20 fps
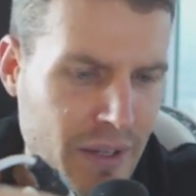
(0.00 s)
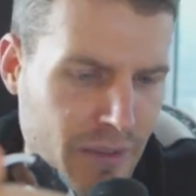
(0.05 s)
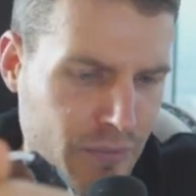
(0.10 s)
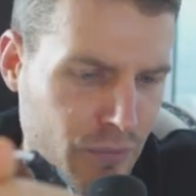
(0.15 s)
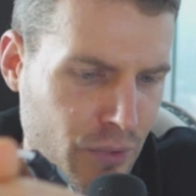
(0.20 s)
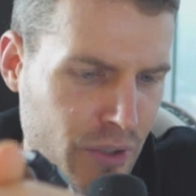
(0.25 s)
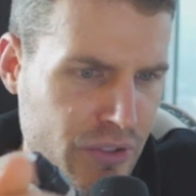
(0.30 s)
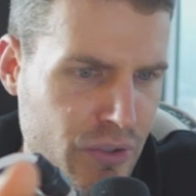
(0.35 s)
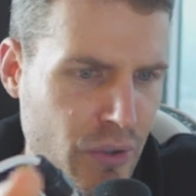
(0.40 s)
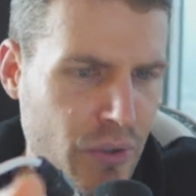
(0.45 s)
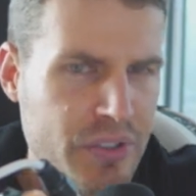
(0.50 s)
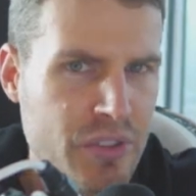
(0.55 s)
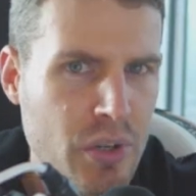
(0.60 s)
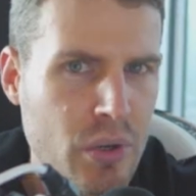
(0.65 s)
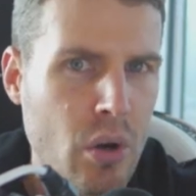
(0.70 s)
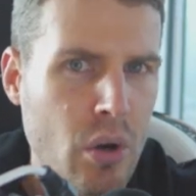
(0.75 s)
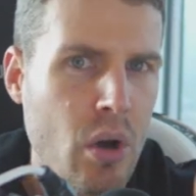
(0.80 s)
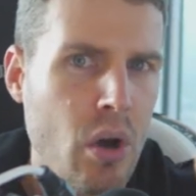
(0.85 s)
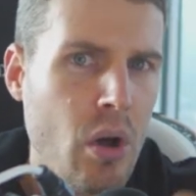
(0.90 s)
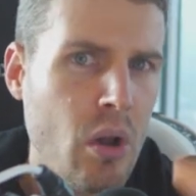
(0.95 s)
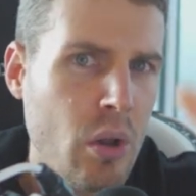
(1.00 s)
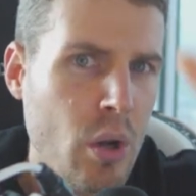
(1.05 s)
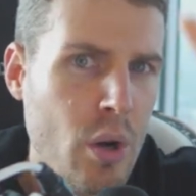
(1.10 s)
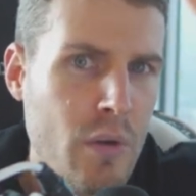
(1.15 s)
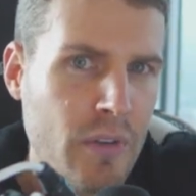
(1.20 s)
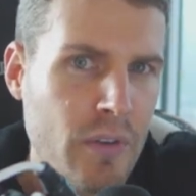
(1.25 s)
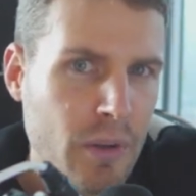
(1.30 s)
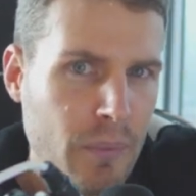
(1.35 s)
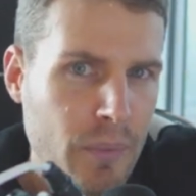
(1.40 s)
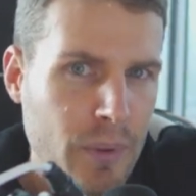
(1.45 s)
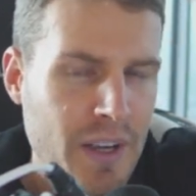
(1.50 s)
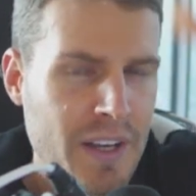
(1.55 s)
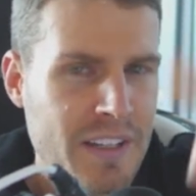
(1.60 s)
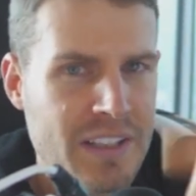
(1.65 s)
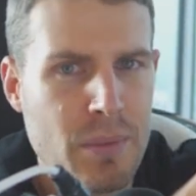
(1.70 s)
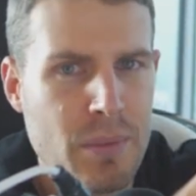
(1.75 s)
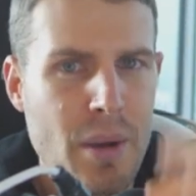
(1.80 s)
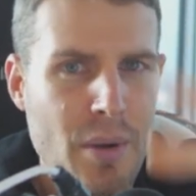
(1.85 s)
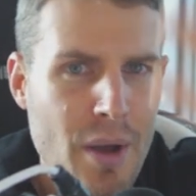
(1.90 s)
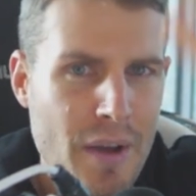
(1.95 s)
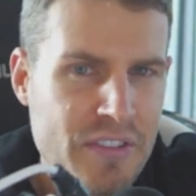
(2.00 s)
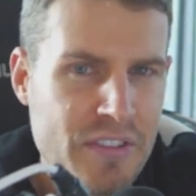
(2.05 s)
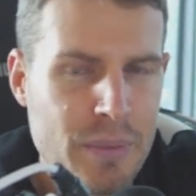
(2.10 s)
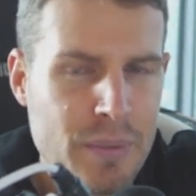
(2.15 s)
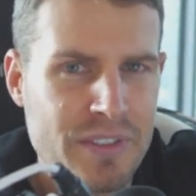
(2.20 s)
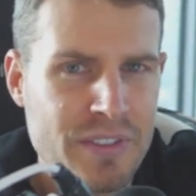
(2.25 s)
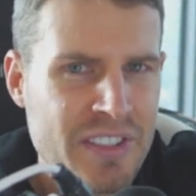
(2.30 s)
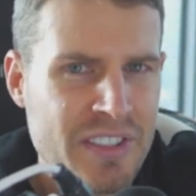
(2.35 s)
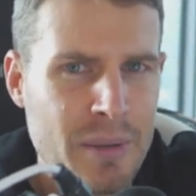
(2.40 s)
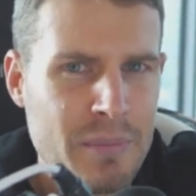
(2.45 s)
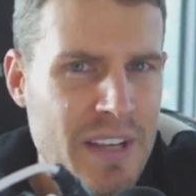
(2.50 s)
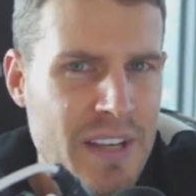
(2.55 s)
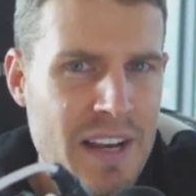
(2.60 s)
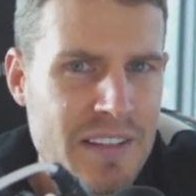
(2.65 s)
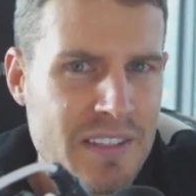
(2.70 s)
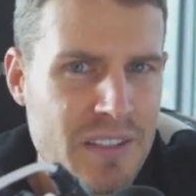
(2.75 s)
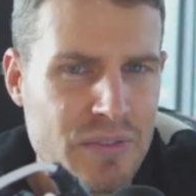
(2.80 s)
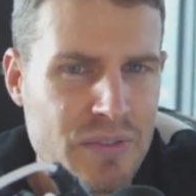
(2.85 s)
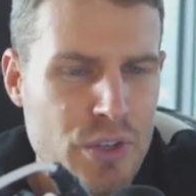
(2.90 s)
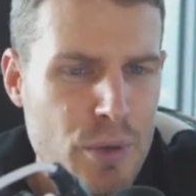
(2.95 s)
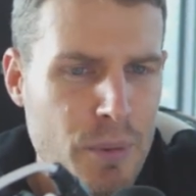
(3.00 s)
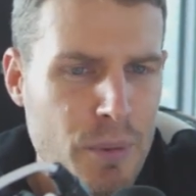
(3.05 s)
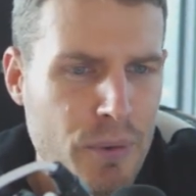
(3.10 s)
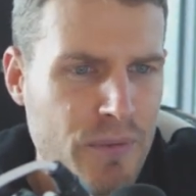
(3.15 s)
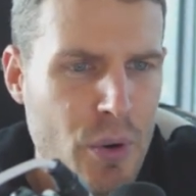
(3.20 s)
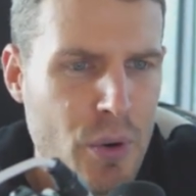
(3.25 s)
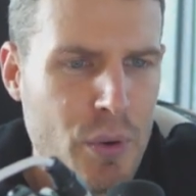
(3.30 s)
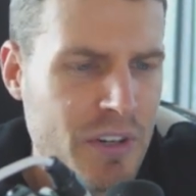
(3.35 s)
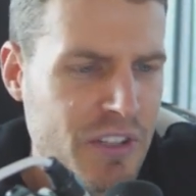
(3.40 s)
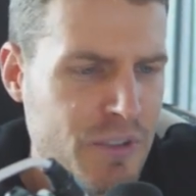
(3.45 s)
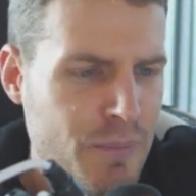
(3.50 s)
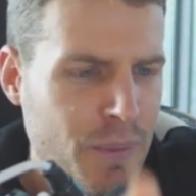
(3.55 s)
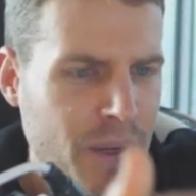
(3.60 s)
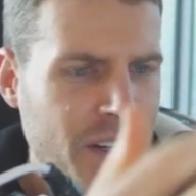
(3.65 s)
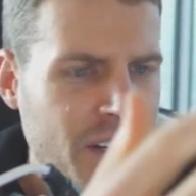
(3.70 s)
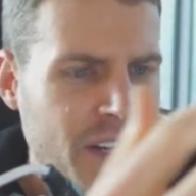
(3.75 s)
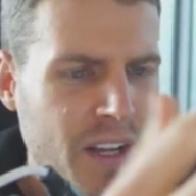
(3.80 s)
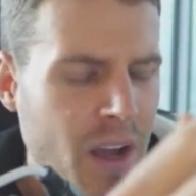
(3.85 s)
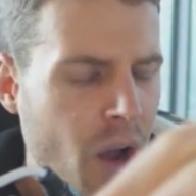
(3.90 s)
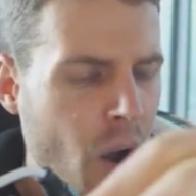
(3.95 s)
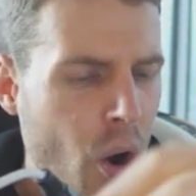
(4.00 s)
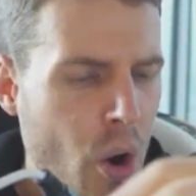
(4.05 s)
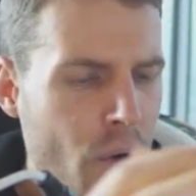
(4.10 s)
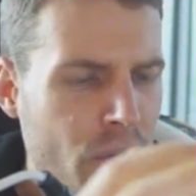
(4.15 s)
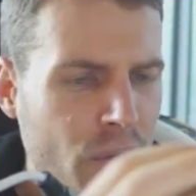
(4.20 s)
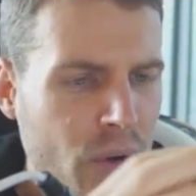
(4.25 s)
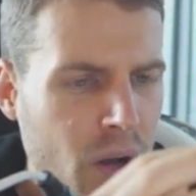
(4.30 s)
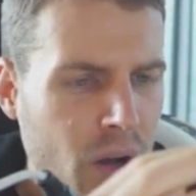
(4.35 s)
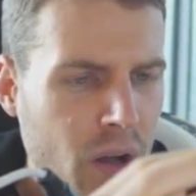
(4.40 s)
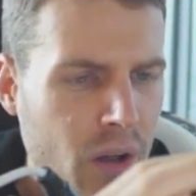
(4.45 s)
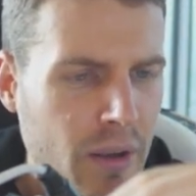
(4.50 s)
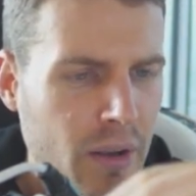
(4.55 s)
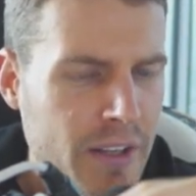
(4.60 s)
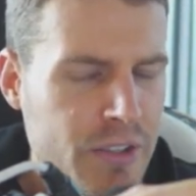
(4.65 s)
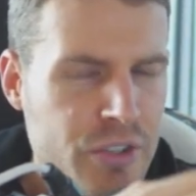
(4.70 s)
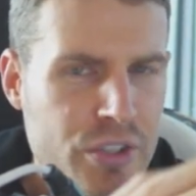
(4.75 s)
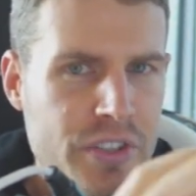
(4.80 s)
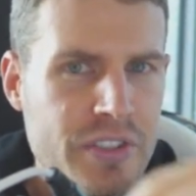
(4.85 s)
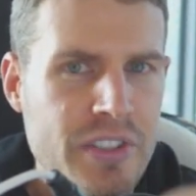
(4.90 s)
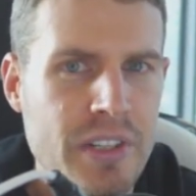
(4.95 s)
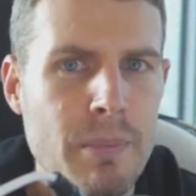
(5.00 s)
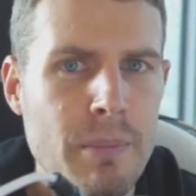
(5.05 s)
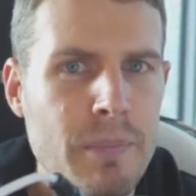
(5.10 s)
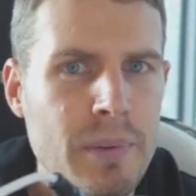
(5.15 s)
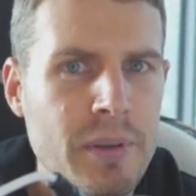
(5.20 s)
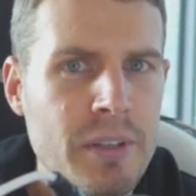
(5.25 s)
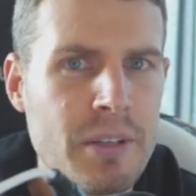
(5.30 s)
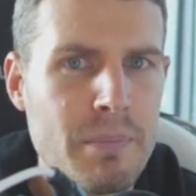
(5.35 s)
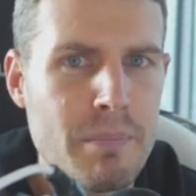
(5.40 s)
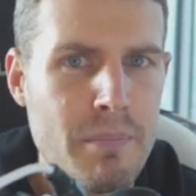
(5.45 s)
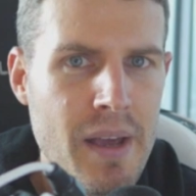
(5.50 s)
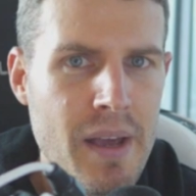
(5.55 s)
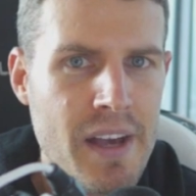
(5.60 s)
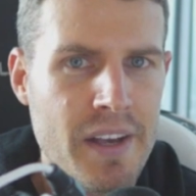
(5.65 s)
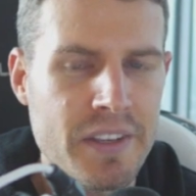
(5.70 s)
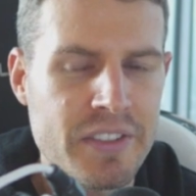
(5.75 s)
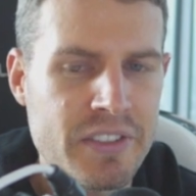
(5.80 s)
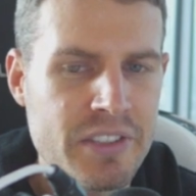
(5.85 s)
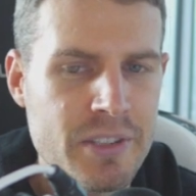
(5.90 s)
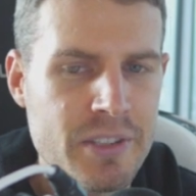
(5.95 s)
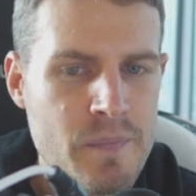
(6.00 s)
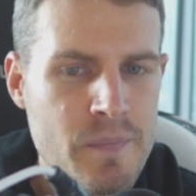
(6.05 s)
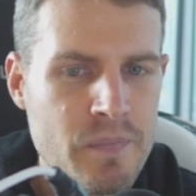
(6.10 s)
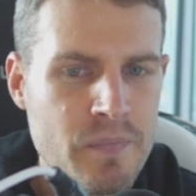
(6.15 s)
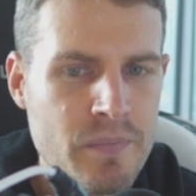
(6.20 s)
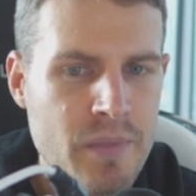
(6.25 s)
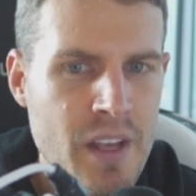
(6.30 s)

My results are all over the place. And maybe I'll have some, some days of super focus, but overall, it's just a complete mess.